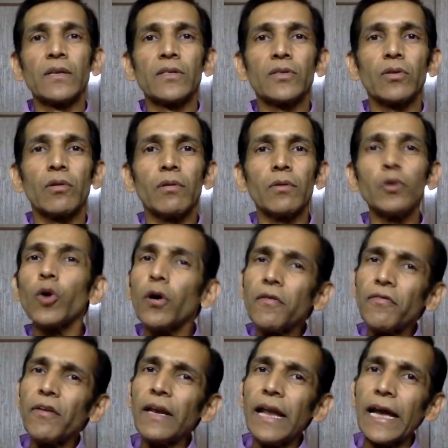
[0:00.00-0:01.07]
So you don't
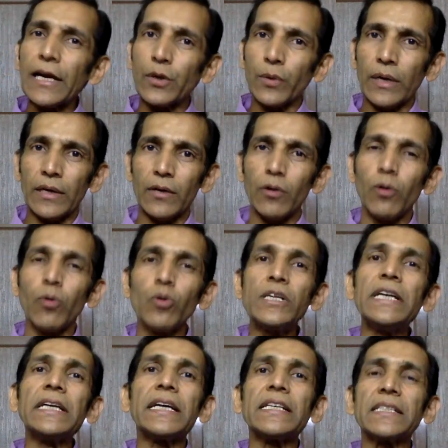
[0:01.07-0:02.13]
feel like doing, you lose
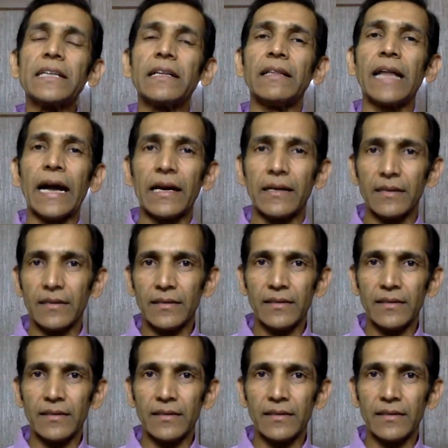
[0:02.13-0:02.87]
interest in that,